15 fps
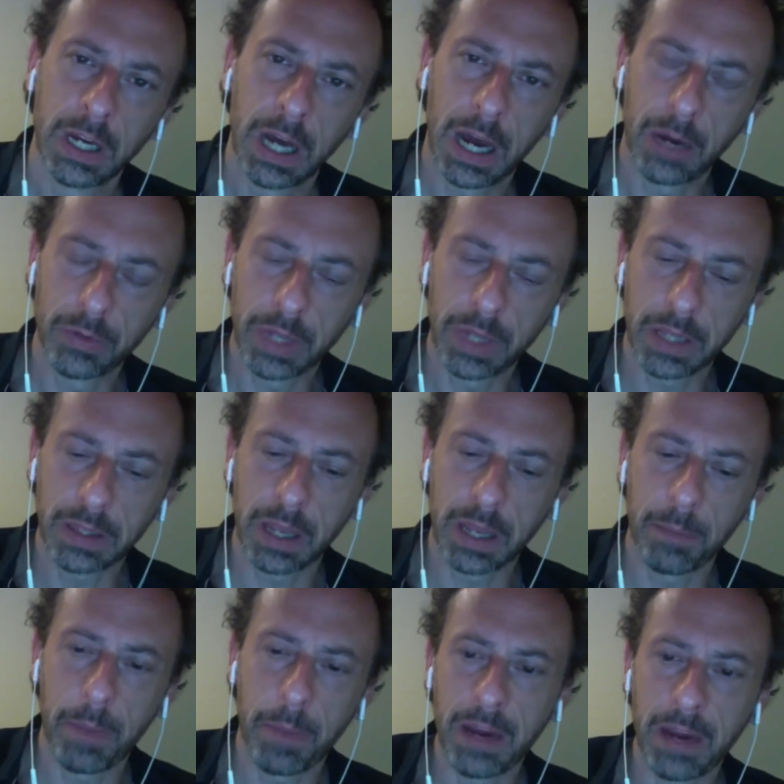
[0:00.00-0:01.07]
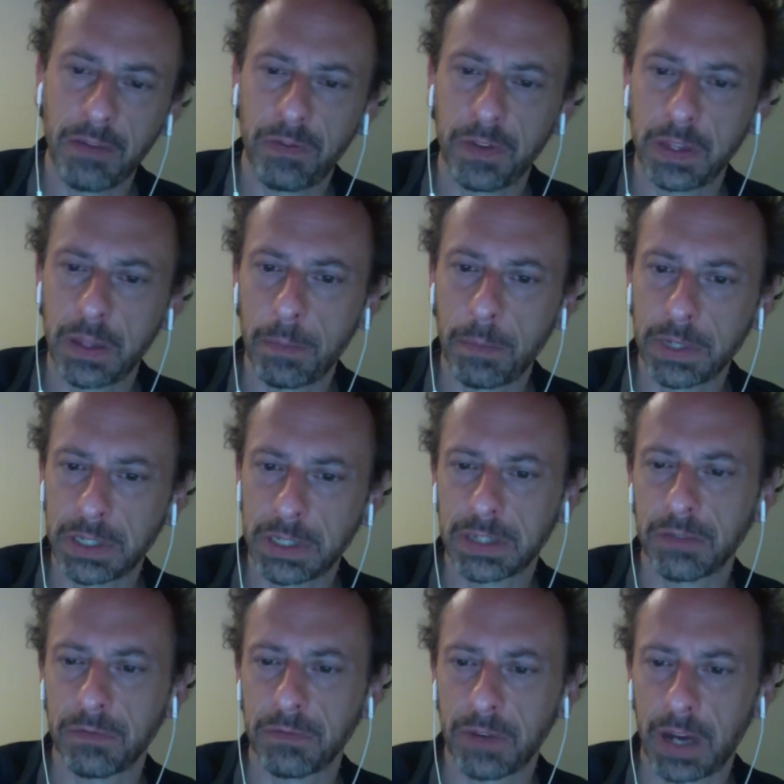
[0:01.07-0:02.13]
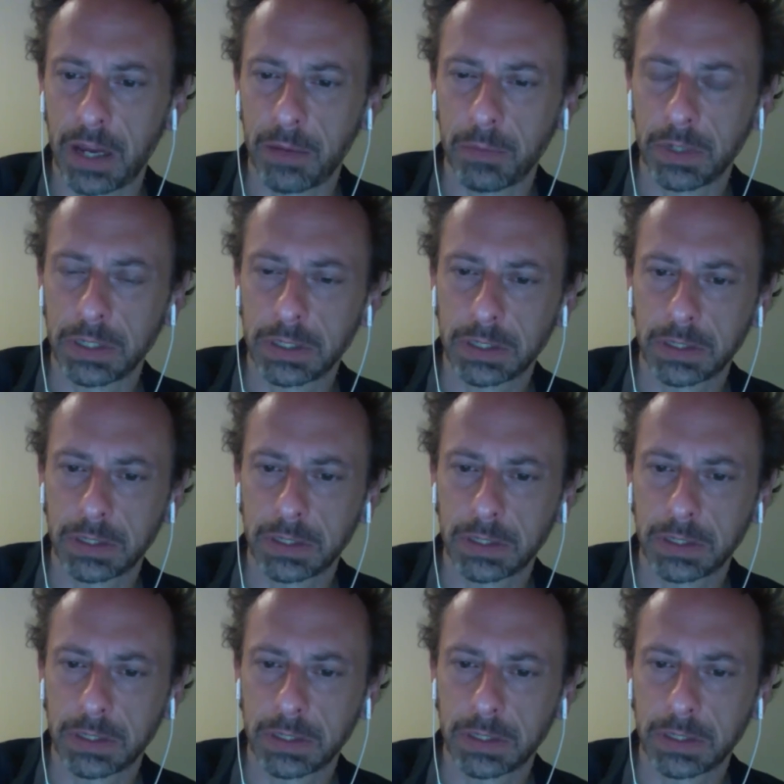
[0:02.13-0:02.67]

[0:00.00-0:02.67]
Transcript: how that can benefit the business environment.